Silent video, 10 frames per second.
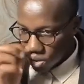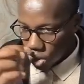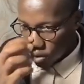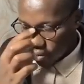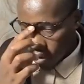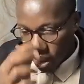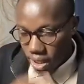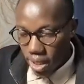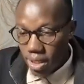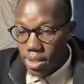So if you
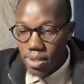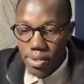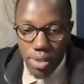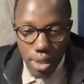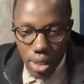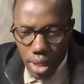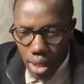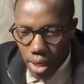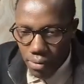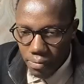run that,
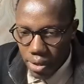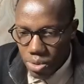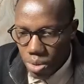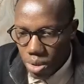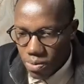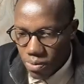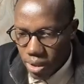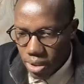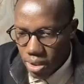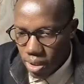first we need to
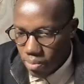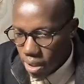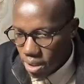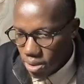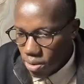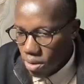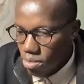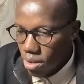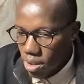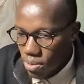fetch the Mantis
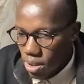code base.